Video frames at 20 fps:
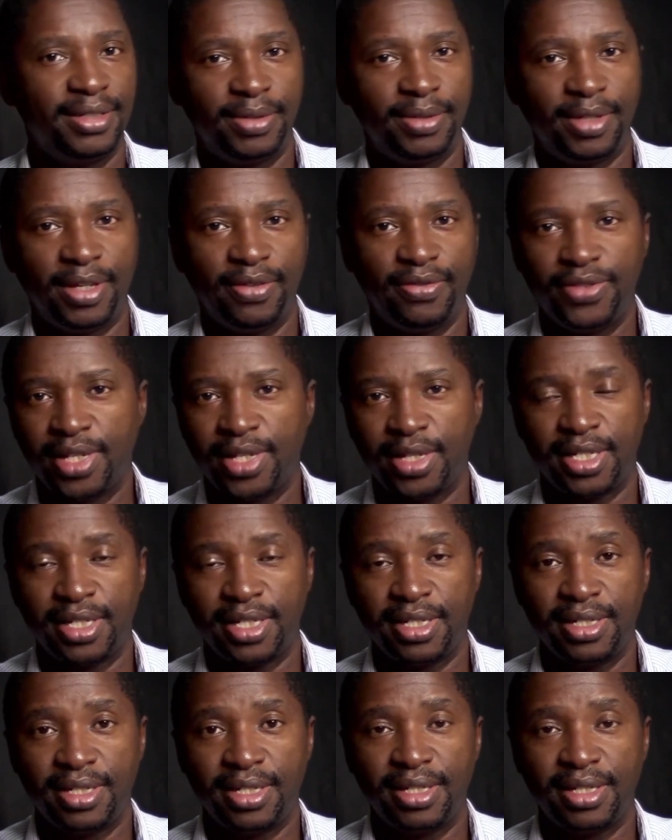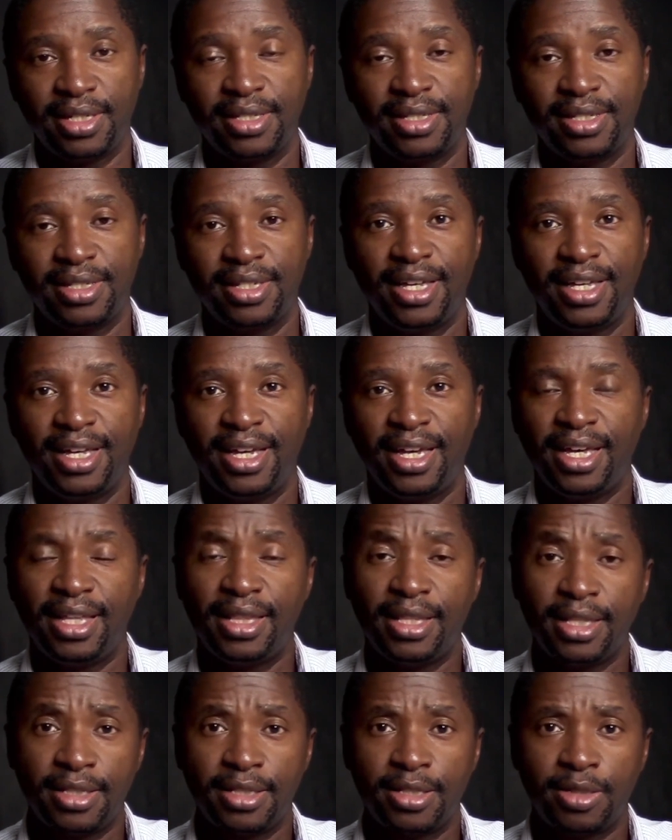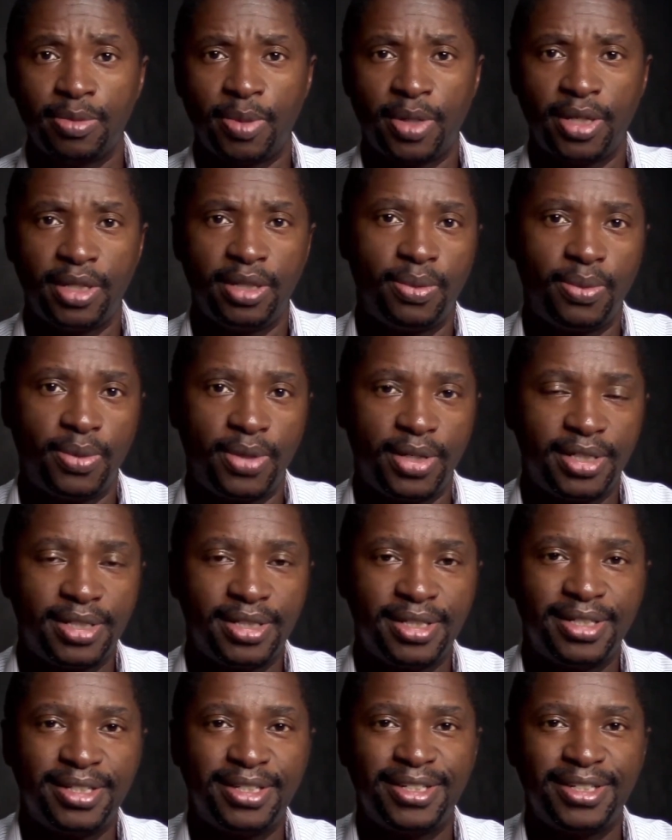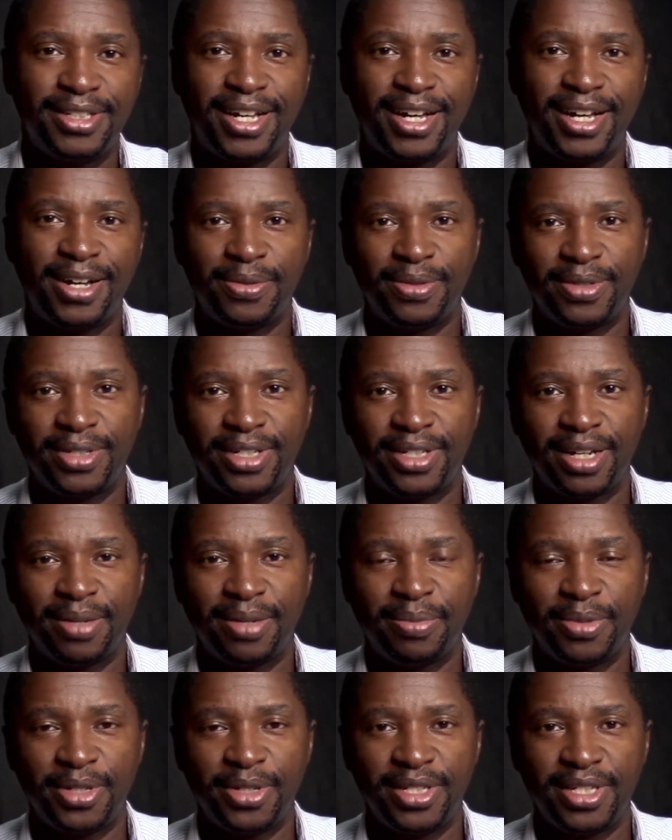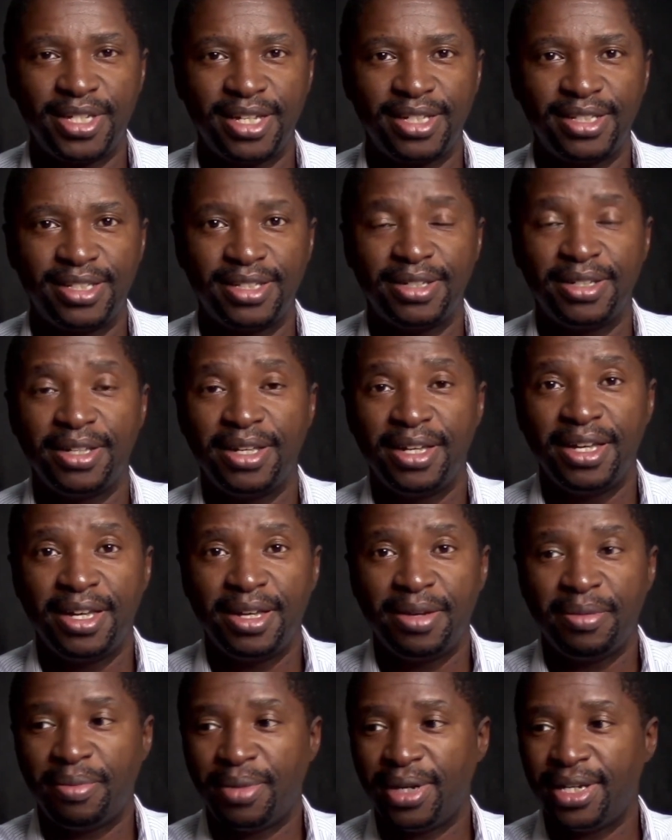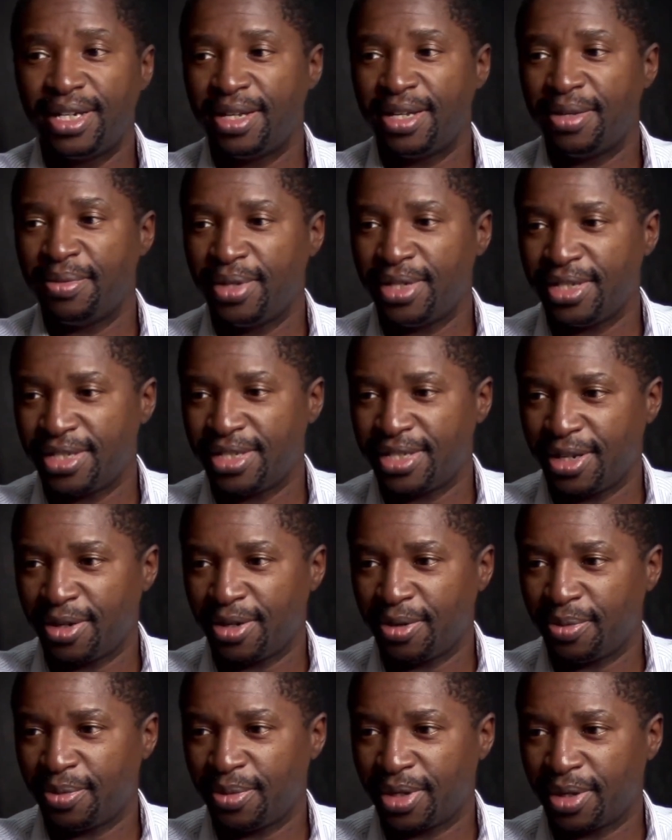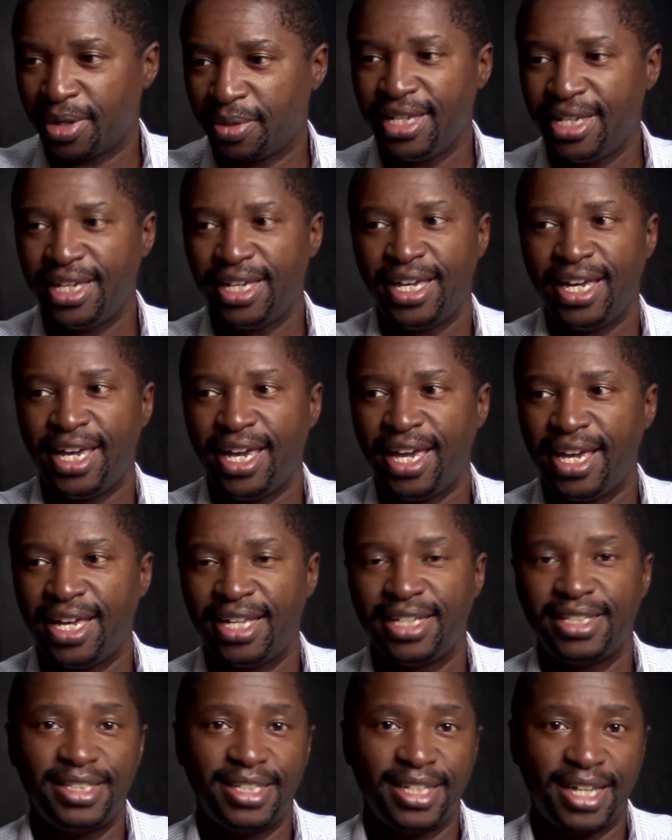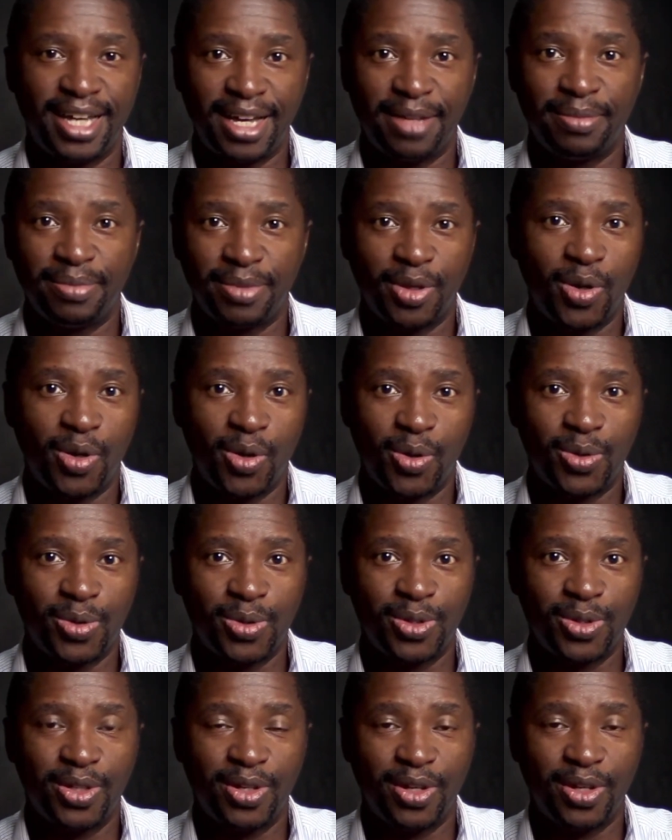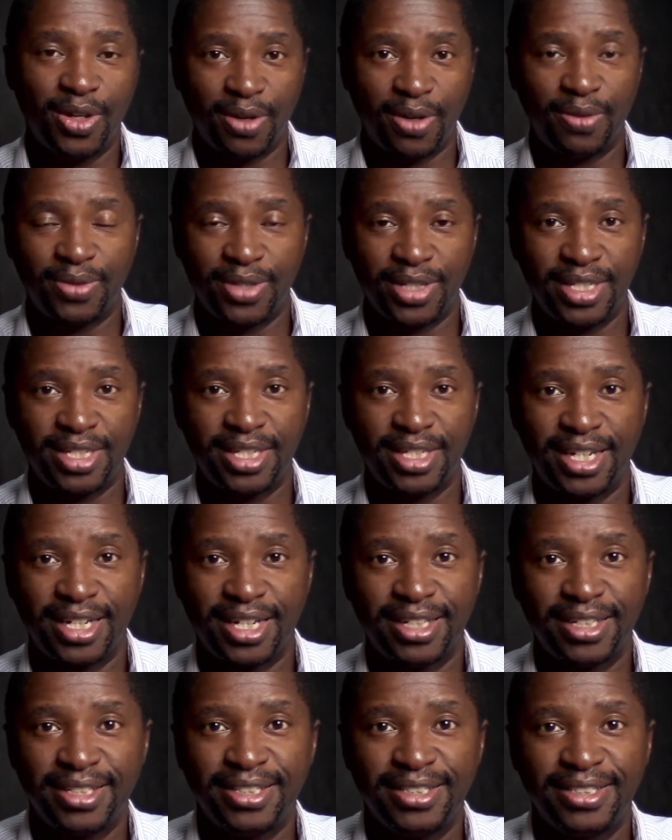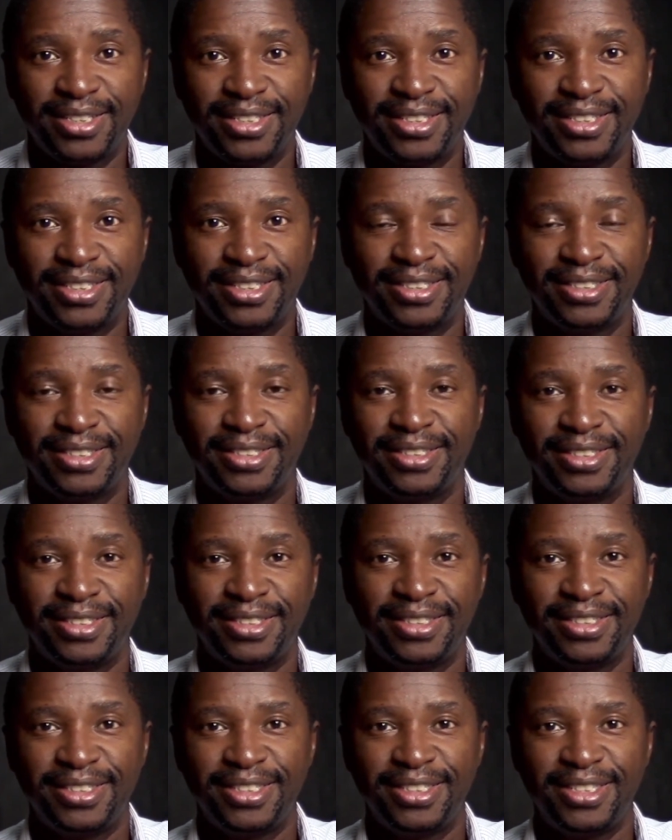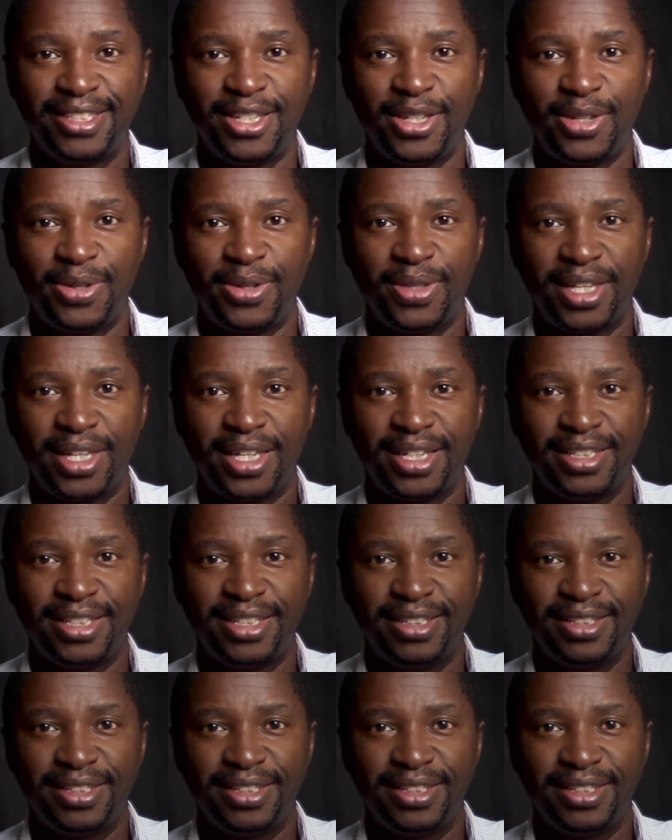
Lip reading: give suggestions, then spread the word. I will really appreciate it. My name is Neomara, and I'm the host of this channel. See you then.